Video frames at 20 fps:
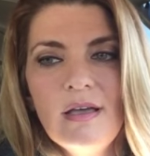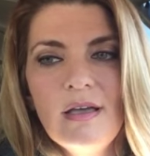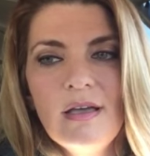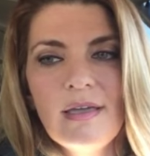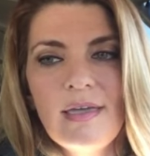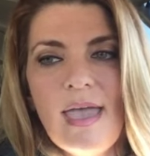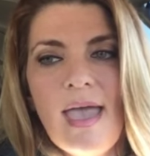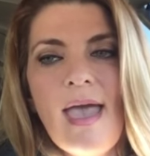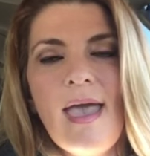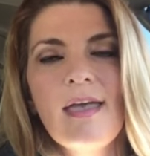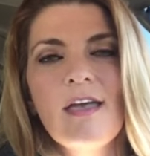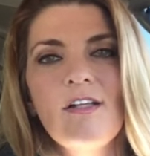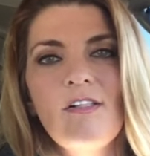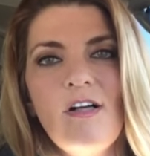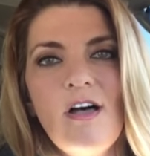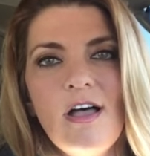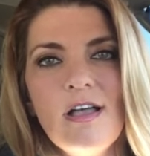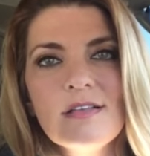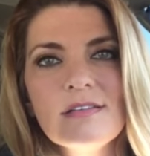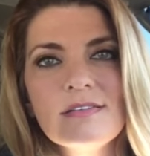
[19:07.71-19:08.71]
a gag
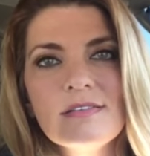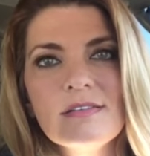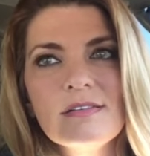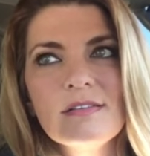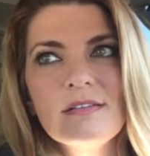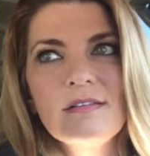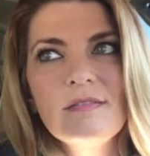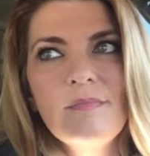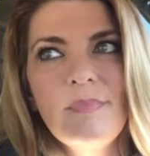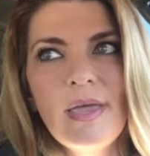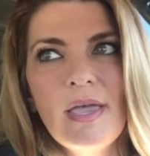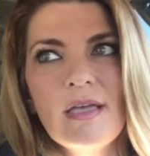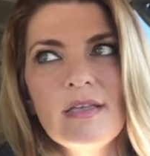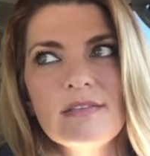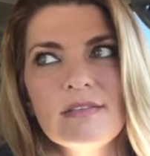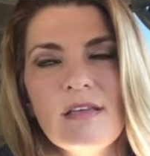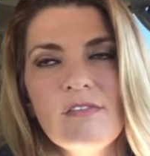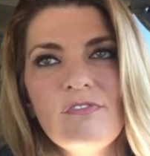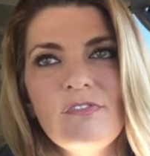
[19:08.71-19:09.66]
clause, because I